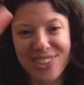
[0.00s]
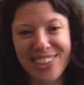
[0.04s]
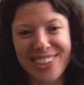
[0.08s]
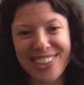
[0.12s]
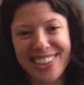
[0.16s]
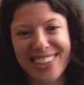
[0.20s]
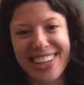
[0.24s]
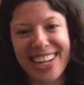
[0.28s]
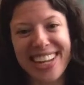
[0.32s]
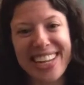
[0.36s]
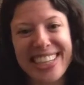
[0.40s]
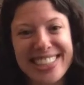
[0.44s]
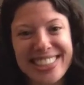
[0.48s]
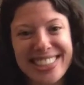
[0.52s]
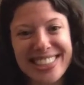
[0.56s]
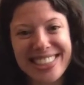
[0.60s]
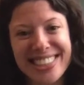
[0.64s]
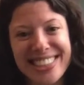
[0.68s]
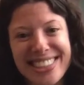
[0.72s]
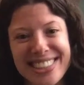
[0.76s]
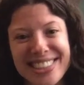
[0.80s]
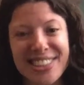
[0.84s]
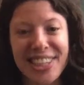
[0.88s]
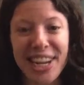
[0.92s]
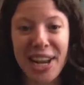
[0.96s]
Nice.
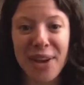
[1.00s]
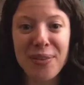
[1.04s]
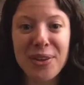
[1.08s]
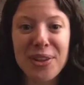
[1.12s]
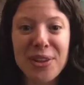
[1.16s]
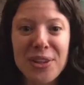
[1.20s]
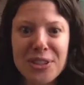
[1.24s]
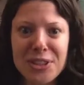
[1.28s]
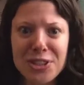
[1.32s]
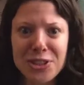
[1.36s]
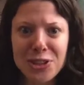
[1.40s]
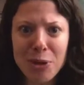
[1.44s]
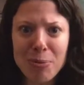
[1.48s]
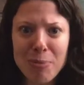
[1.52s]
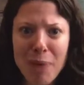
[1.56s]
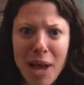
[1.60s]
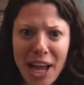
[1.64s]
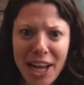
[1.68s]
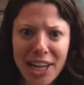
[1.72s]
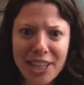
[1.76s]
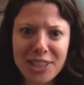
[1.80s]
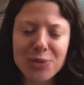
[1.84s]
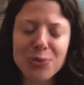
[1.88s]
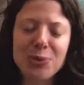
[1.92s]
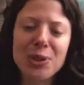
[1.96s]
Now we learned so
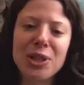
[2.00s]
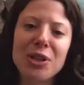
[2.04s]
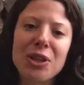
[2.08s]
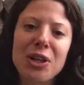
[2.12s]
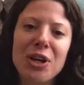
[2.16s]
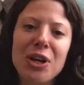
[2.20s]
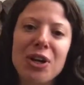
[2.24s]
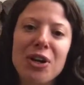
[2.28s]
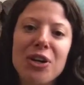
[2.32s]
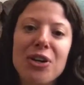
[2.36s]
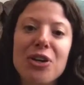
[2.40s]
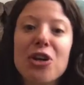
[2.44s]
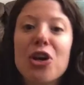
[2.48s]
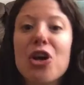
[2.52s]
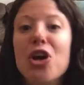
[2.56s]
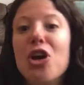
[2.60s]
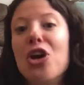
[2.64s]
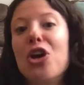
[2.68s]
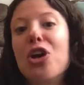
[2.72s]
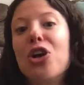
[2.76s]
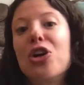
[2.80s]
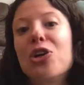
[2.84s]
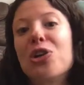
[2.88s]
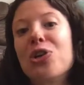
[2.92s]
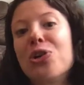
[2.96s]
much. We learned
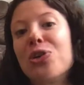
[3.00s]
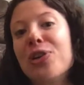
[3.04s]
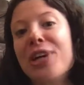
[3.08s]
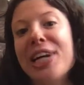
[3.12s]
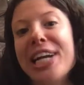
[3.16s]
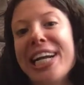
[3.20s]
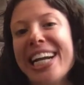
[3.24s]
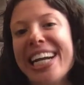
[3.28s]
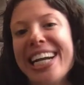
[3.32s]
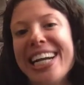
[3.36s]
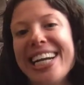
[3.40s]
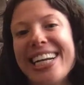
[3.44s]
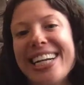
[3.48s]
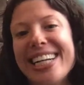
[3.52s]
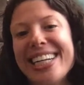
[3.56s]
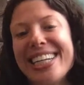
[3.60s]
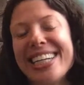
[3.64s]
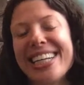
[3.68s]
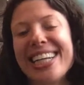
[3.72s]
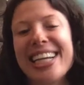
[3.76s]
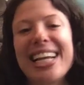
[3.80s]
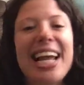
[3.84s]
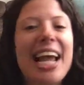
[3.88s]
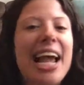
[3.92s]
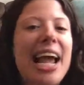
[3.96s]
green
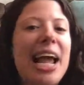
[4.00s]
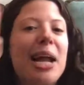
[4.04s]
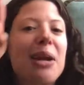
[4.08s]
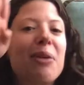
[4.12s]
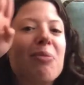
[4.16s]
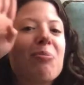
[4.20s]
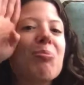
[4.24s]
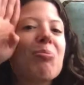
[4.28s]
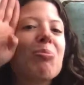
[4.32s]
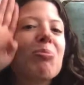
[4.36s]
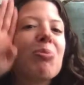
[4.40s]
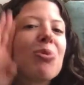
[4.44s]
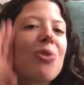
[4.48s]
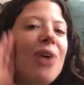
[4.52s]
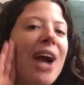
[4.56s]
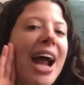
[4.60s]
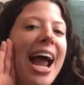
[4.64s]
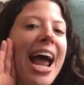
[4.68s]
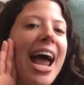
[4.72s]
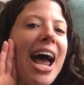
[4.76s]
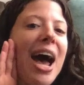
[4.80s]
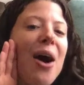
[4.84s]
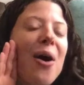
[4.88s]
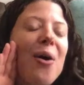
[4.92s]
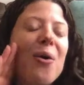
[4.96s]
and
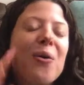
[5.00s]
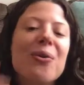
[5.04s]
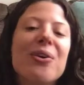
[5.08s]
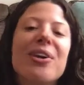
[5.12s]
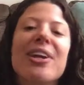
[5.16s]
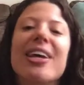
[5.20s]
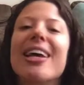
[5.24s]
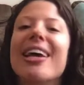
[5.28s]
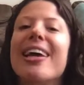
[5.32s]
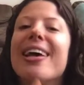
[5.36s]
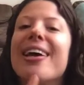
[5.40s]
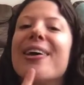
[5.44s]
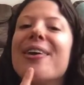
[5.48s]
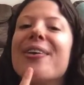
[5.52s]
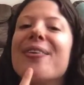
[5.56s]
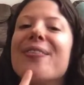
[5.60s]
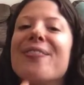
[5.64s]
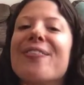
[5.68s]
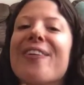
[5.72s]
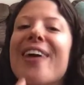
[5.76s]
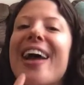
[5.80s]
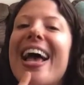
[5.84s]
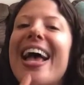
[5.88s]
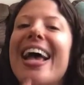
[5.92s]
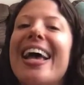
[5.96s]
brown and
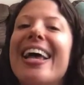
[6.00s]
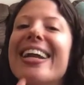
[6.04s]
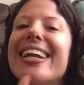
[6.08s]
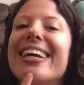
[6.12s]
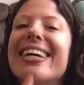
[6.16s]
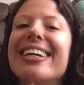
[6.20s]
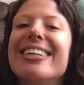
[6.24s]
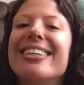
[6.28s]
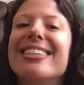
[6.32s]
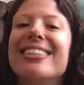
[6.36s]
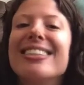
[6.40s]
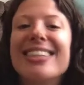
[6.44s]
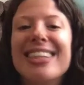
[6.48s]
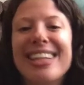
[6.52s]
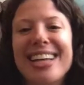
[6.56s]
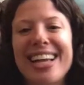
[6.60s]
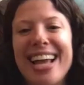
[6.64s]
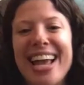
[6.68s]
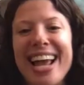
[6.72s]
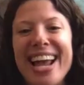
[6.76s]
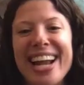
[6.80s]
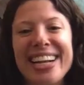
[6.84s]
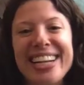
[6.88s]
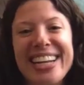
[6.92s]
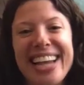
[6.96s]
red
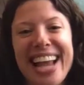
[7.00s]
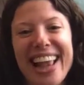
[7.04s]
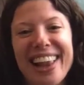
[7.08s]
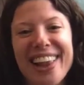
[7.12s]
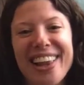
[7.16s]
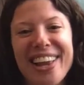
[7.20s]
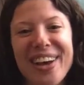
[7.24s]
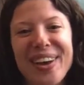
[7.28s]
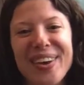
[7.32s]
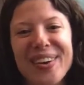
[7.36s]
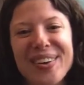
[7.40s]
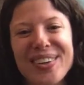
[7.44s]
and yellow.